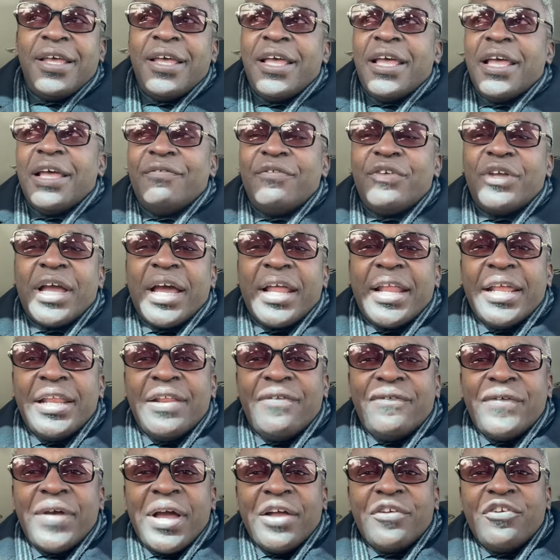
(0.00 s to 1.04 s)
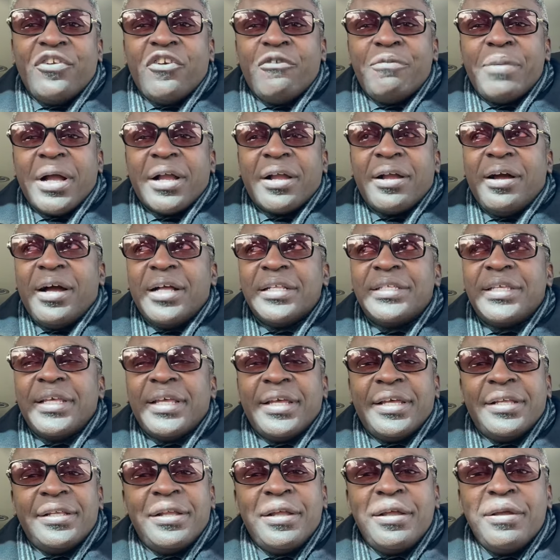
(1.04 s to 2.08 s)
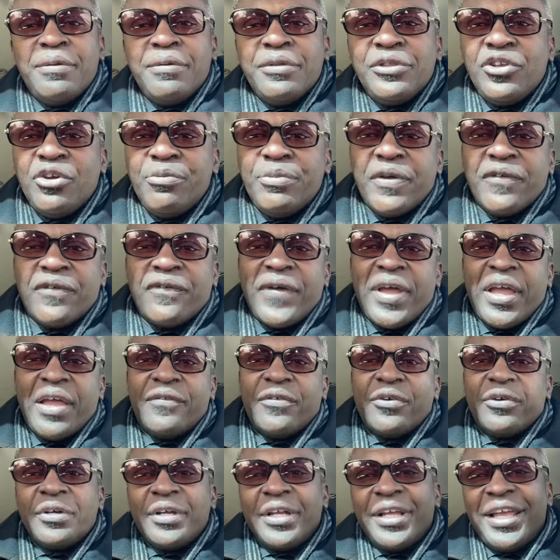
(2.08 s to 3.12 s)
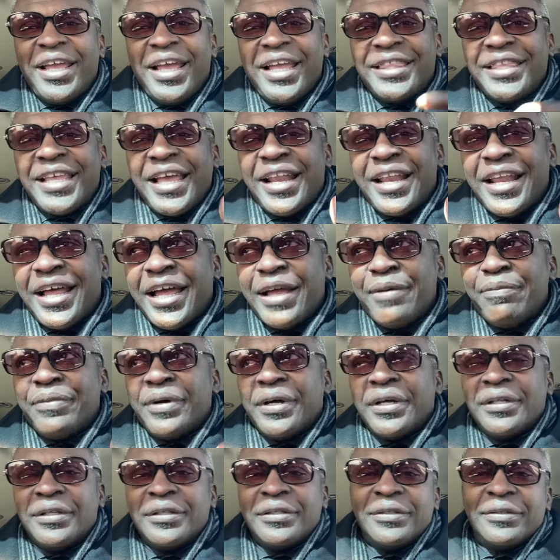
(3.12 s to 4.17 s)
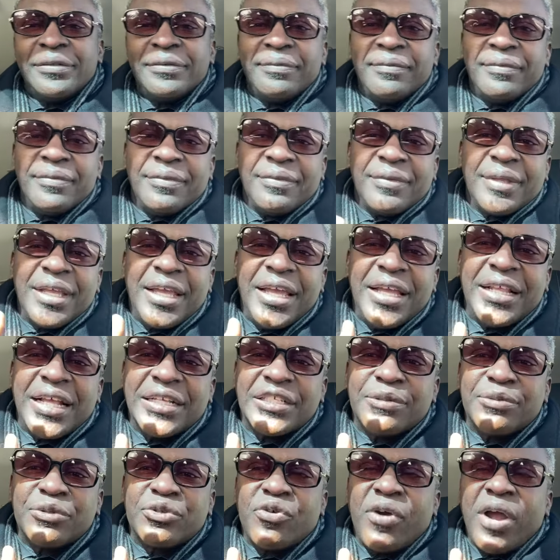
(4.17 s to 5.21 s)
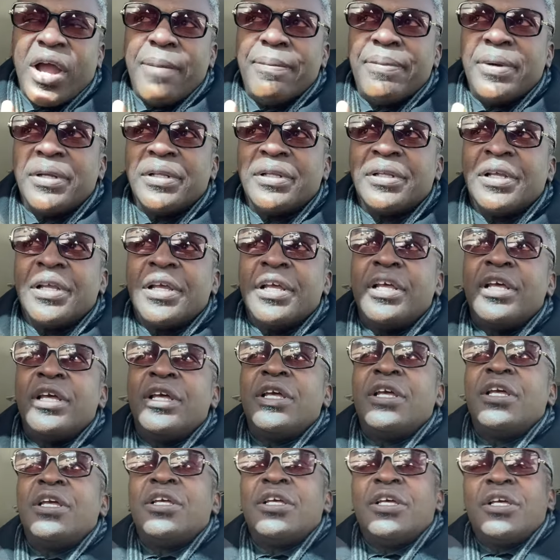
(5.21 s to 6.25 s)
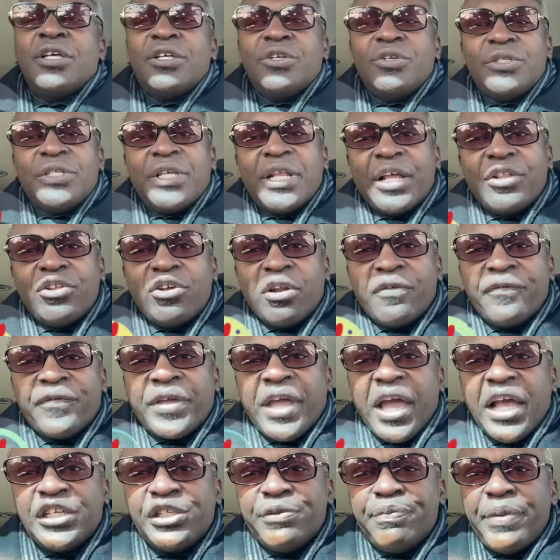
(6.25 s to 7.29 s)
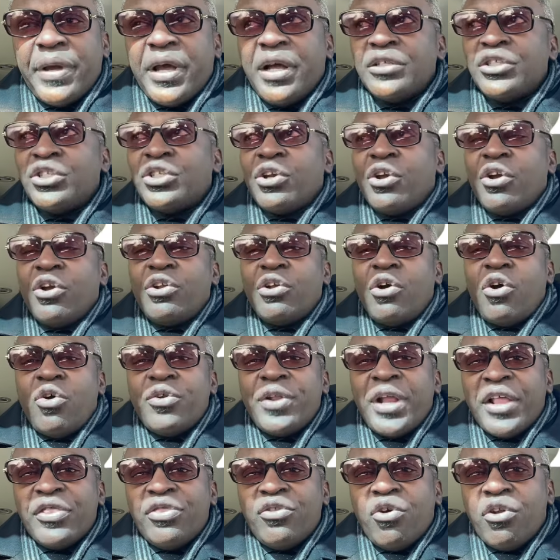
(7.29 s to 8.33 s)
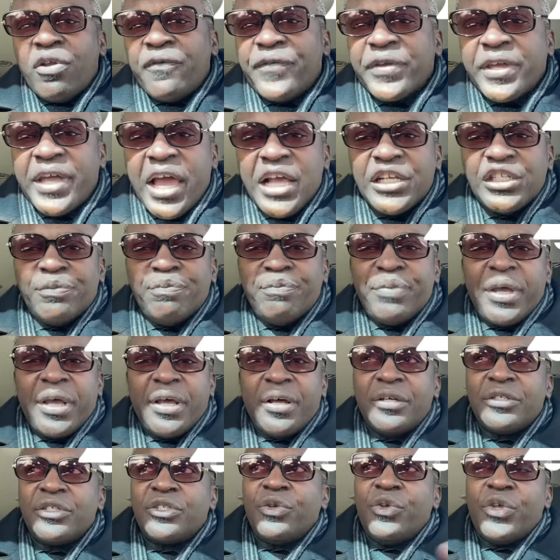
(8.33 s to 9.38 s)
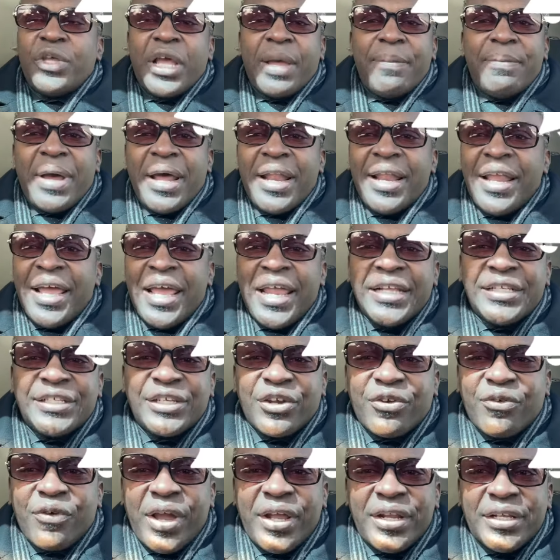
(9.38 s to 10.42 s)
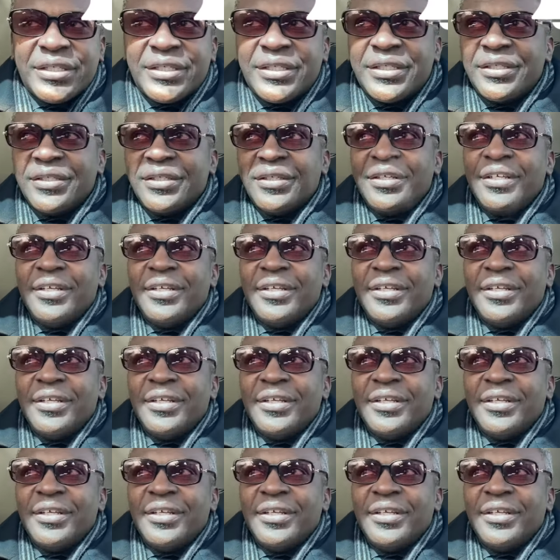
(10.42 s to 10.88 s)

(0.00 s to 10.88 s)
If you got any value of my content, do me a favor. Hit that like button. Hit that subscribe button. You see that notification bell? Turn on that notification bell so you get my latest and greatest.